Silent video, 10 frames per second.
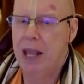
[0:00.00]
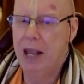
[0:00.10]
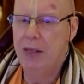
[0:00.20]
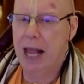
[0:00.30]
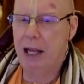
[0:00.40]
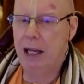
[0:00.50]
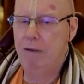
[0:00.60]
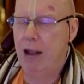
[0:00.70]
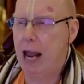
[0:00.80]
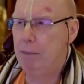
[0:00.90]
they'll
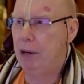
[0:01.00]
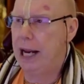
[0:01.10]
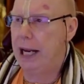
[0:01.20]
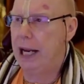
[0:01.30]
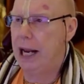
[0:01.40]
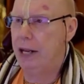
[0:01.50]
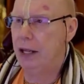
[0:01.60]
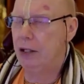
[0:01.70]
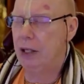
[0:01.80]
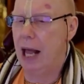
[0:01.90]
live happily in
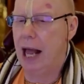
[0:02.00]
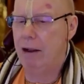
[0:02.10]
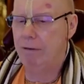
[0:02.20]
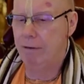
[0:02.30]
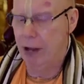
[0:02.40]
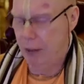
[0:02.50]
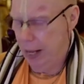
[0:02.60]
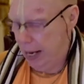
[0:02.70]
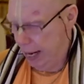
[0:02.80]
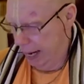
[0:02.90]
this life,
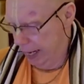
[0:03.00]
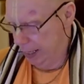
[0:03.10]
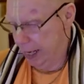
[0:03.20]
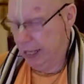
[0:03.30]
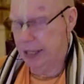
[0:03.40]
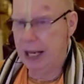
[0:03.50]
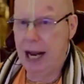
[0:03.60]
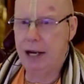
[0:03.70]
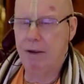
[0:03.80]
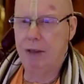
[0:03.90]
and then at the
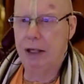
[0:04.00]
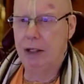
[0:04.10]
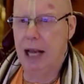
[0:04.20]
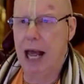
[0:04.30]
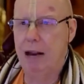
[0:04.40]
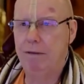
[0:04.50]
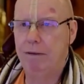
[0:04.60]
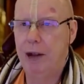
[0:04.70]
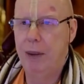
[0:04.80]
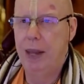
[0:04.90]
end of this life,
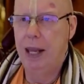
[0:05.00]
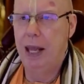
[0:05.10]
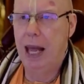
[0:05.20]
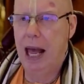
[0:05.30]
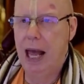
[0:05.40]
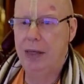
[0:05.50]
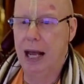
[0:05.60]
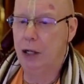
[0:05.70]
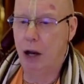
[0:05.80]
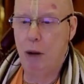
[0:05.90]

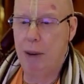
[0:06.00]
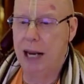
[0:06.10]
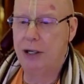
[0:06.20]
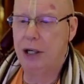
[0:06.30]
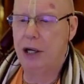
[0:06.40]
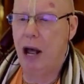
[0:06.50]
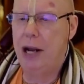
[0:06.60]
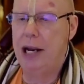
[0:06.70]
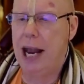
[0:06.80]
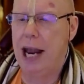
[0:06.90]
they'll go back to
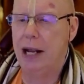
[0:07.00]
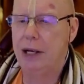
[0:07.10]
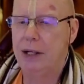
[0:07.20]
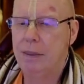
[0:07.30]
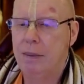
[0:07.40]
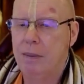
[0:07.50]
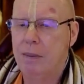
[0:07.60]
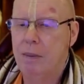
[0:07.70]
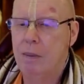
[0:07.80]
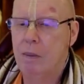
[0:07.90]
Godhead.
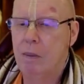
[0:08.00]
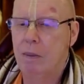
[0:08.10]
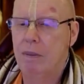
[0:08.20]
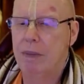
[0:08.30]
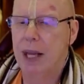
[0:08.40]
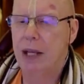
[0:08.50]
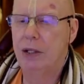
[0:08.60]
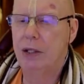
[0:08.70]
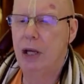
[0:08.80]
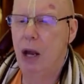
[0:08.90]

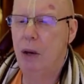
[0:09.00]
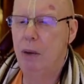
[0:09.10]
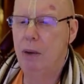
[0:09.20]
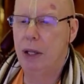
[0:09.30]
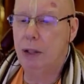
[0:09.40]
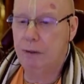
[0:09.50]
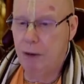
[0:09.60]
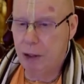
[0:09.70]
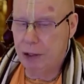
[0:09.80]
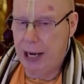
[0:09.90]
So this
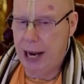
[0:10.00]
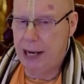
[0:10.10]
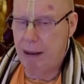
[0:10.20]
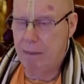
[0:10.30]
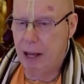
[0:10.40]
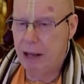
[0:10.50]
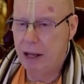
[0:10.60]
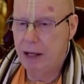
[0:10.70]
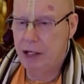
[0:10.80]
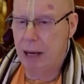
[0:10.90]
verse here, number
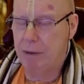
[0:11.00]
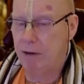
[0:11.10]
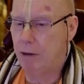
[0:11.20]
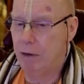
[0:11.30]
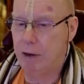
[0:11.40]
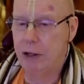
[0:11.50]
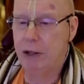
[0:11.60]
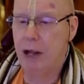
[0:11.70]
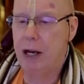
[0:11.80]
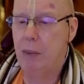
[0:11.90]
chapter 4, verse
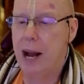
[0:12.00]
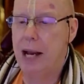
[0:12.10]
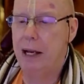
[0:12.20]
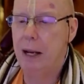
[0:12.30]
31,